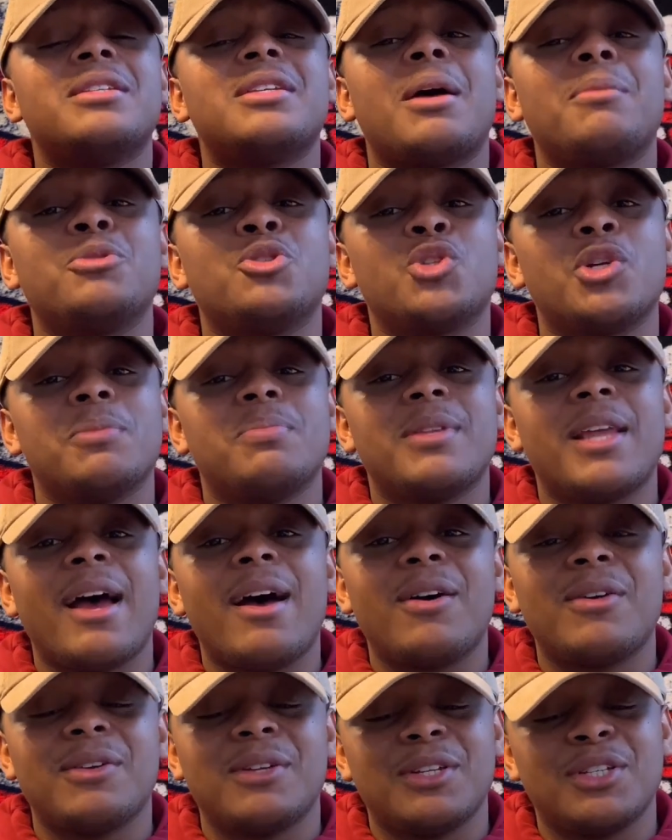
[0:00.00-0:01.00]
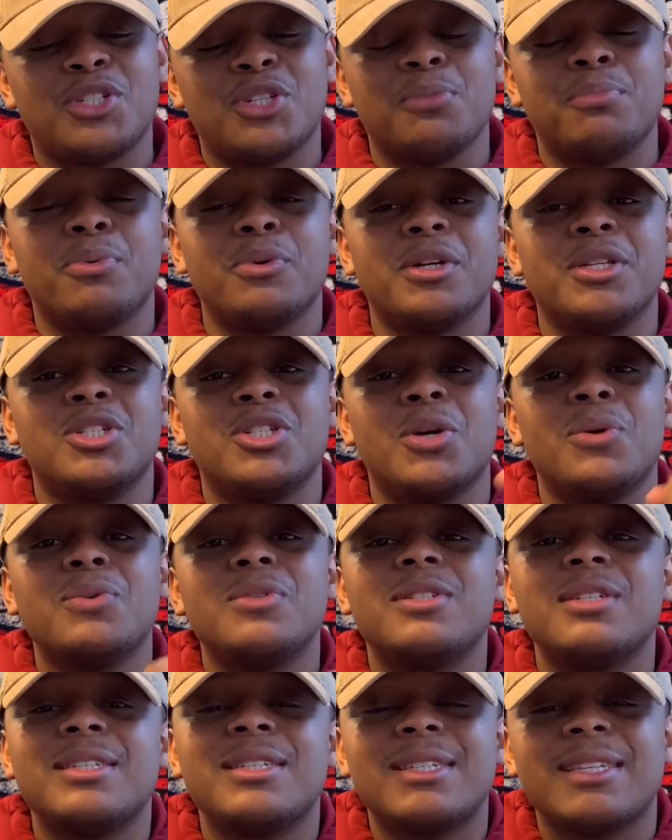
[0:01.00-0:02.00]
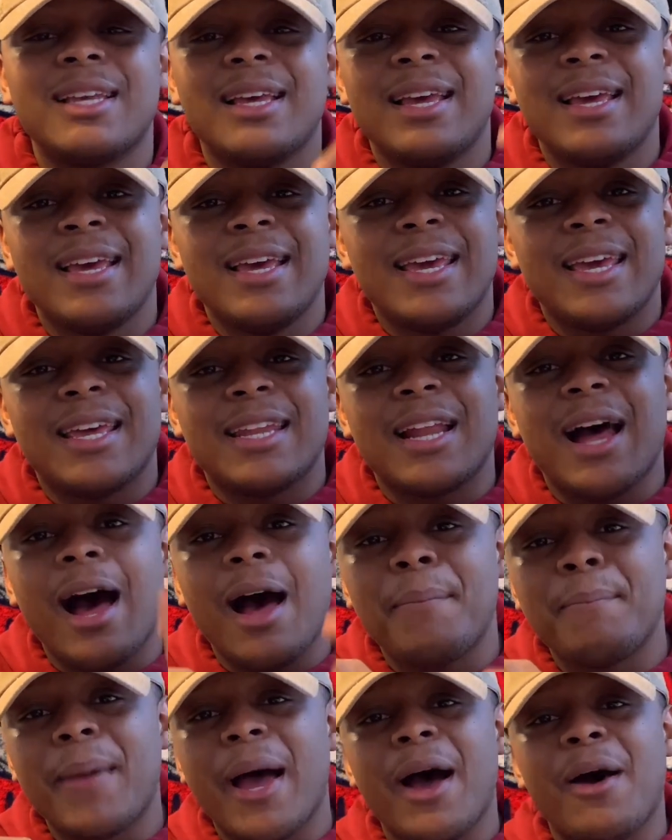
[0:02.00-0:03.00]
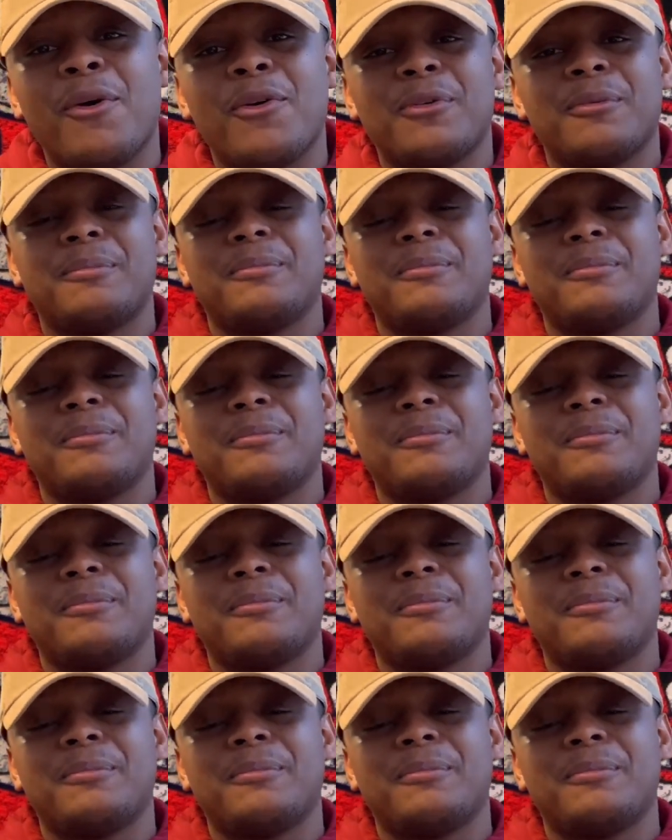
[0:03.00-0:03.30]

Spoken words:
I'm dripped out. It's your boy Joneses, and I'm out.